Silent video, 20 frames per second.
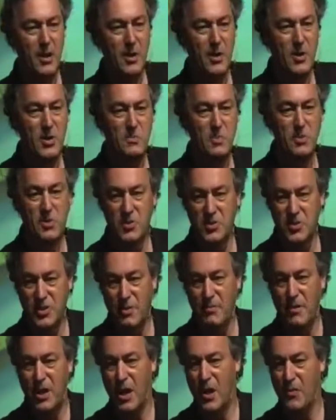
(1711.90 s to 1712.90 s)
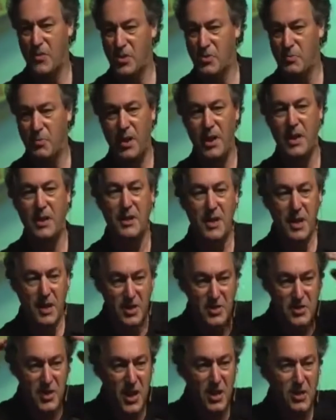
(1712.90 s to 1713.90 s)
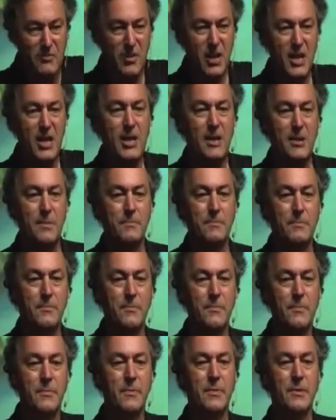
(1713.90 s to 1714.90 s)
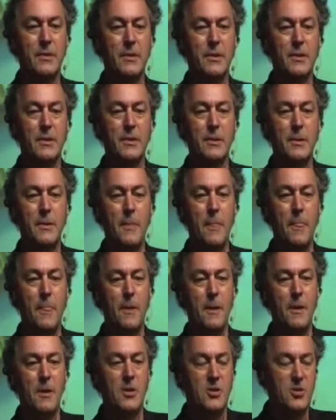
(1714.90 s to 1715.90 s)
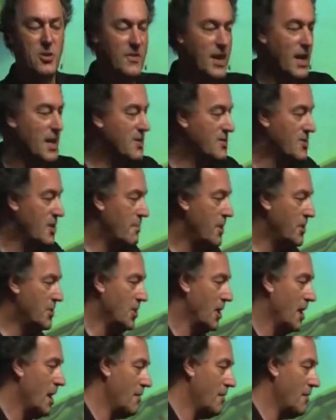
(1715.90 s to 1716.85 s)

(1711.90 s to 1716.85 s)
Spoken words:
cars because somehow this brand got inside of your head. So that is the mission,